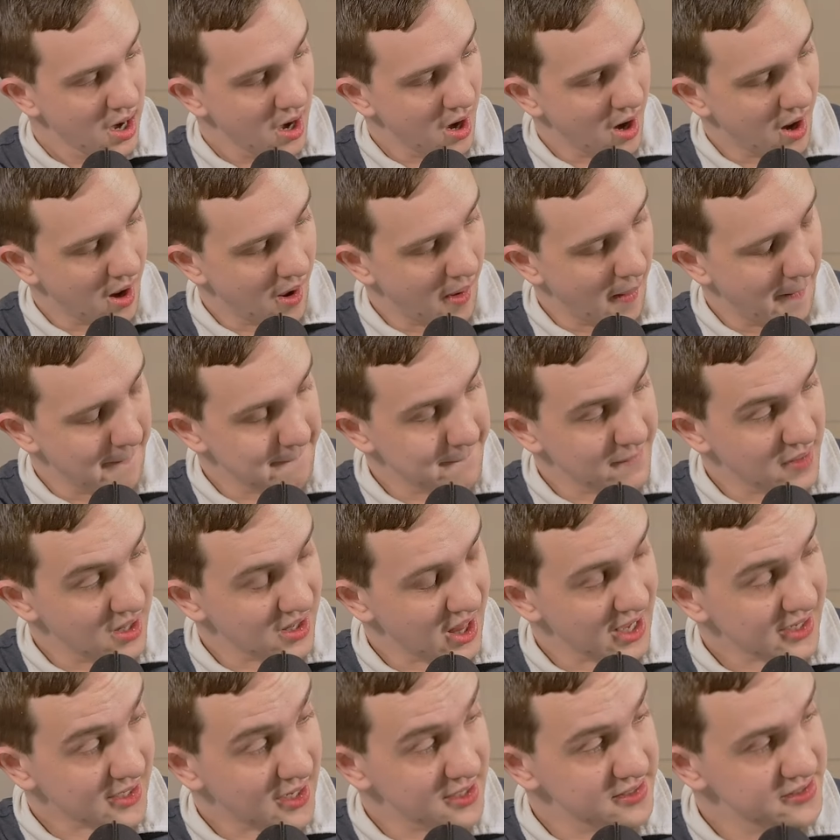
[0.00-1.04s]

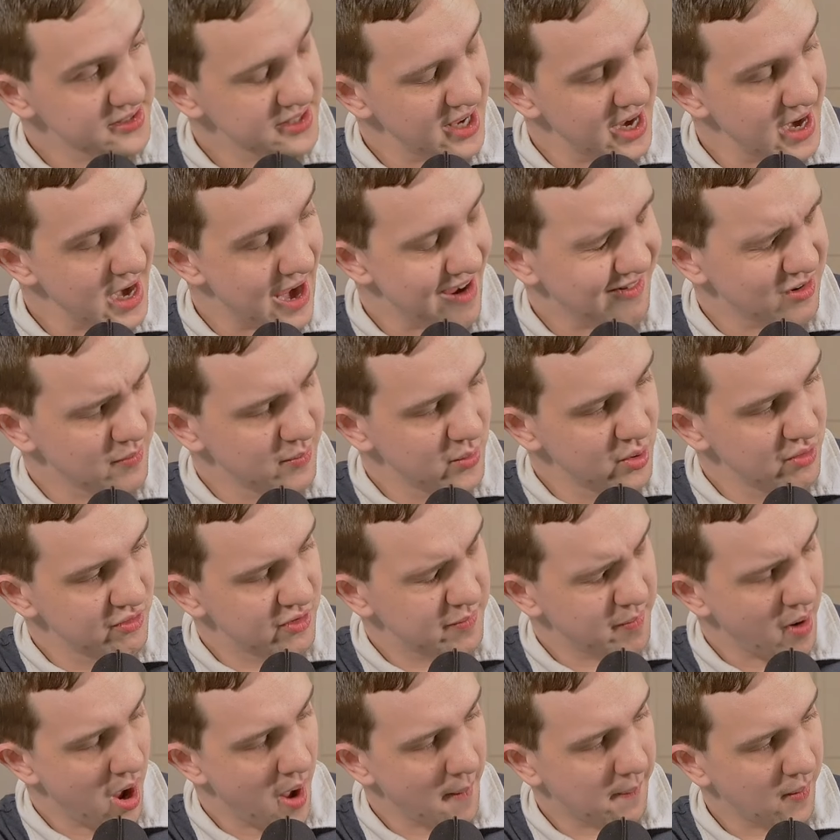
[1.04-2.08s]
Like I say, I
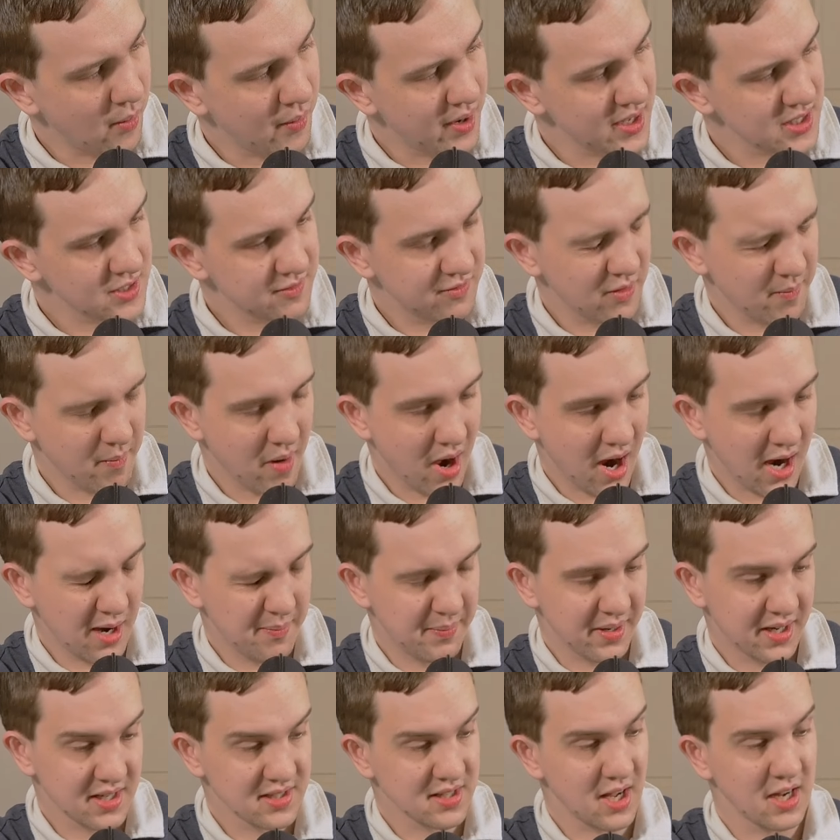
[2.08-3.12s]
removed Pop! OS from mine
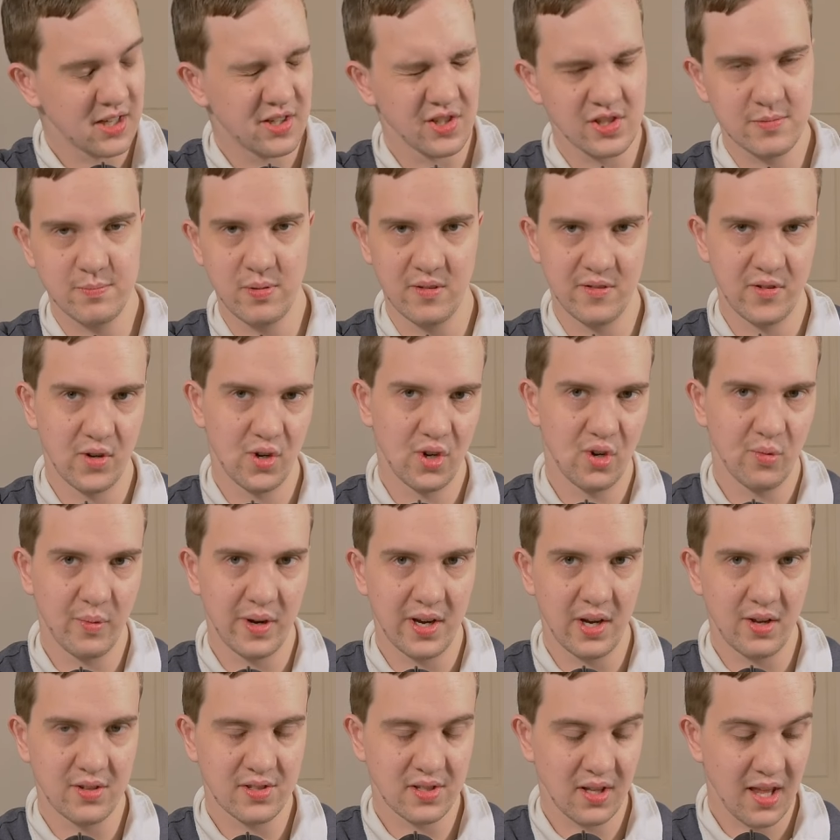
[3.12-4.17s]
because I just prefer
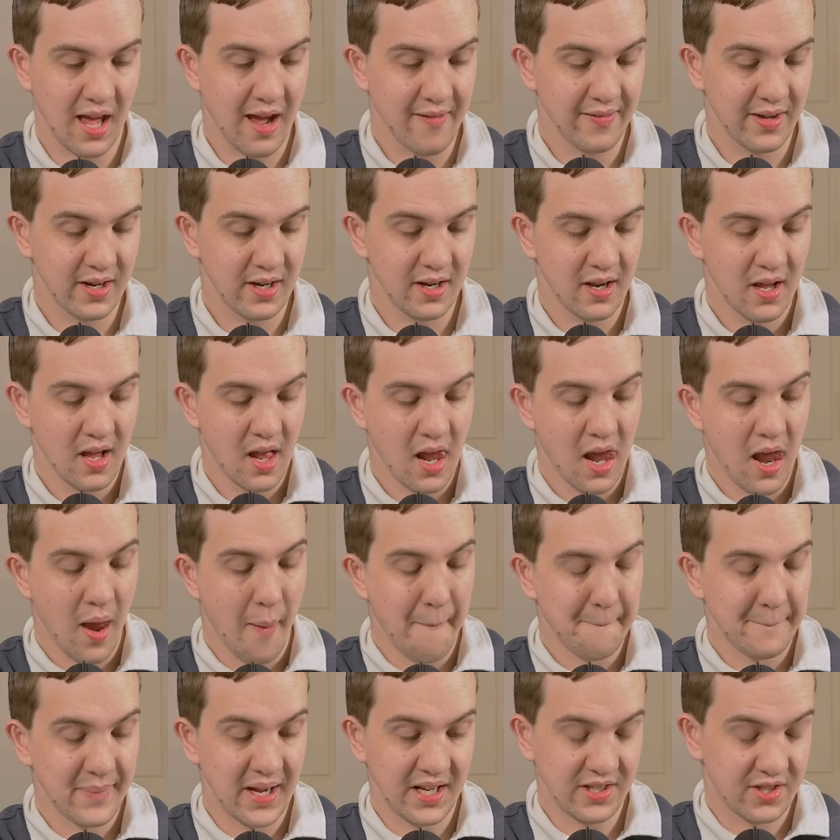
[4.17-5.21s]
Windows 11.
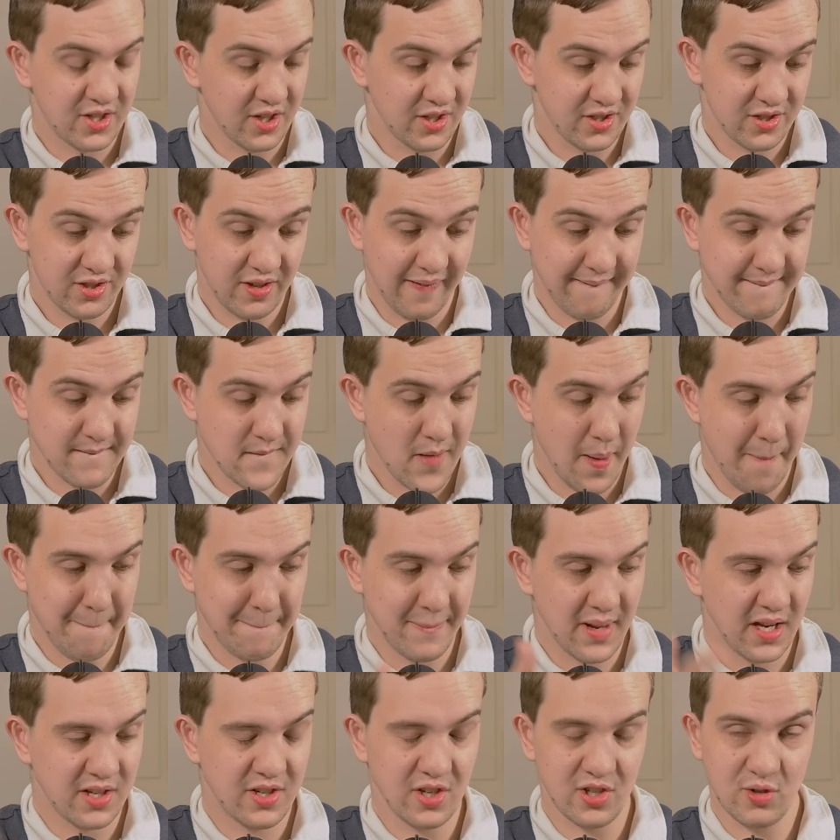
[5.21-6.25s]
It just
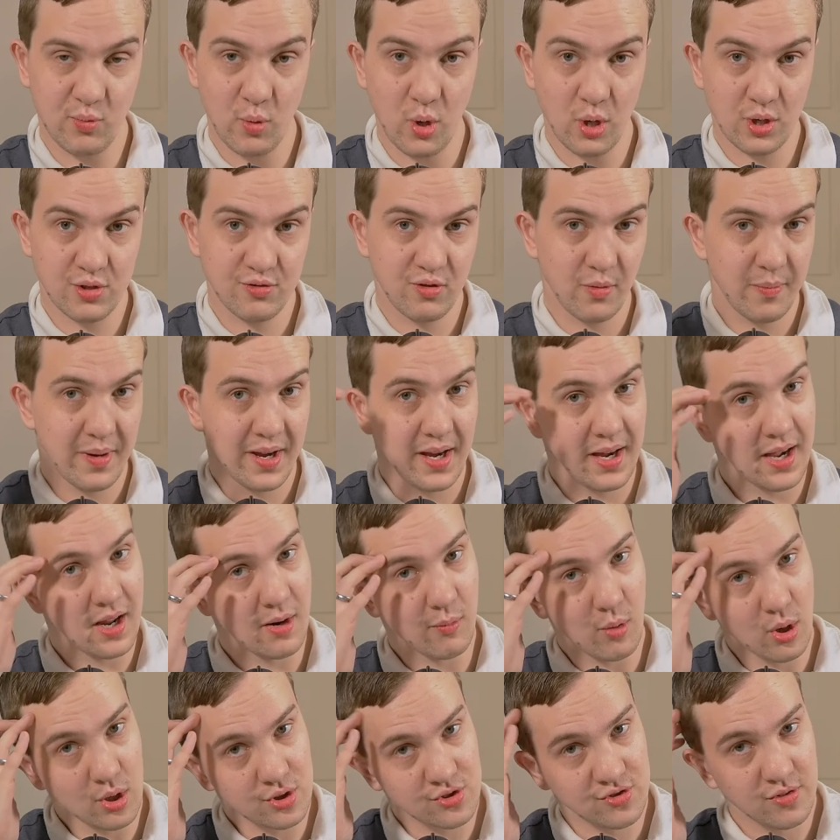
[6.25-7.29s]
works for me and
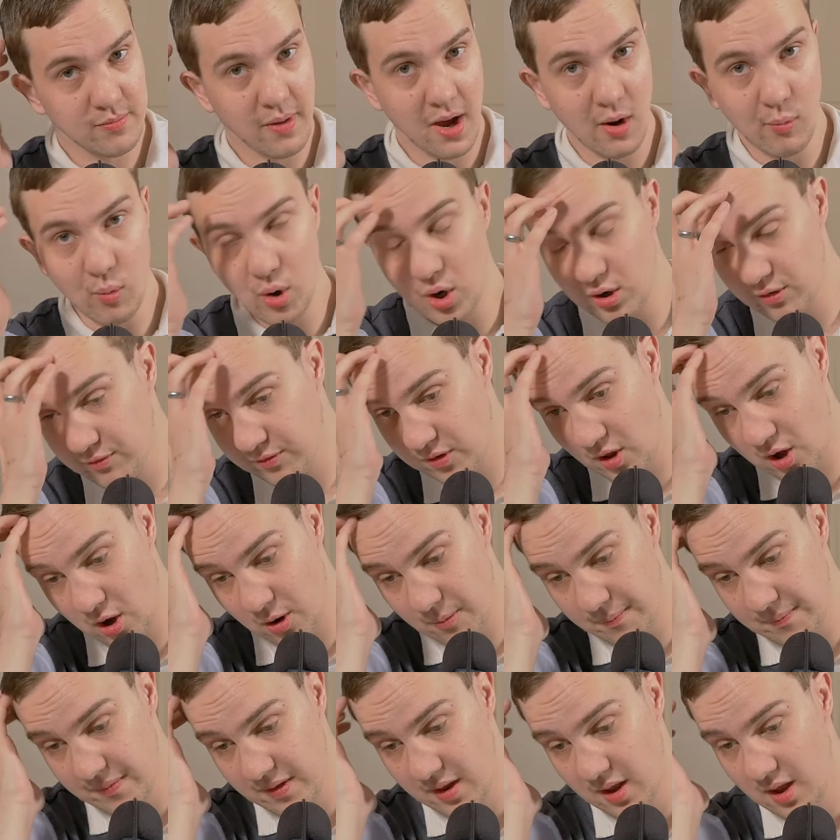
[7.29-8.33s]
works for my workflow.